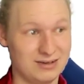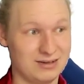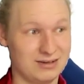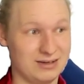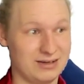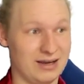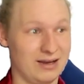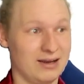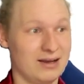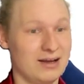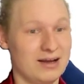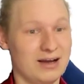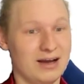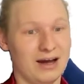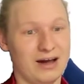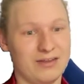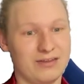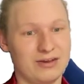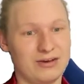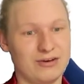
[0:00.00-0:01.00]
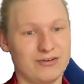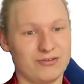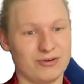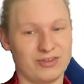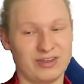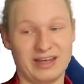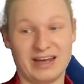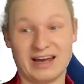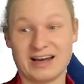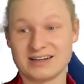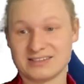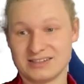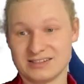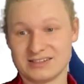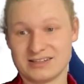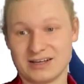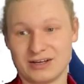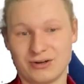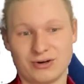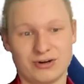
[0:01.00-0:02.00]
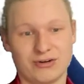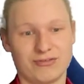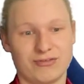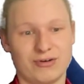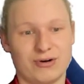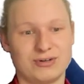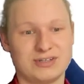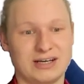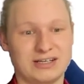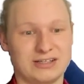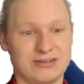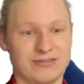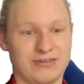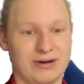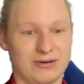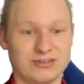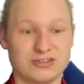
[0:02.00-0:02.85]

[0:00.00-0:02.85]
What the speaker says: Okay, and then you've got the axis that you're going to rotate it around.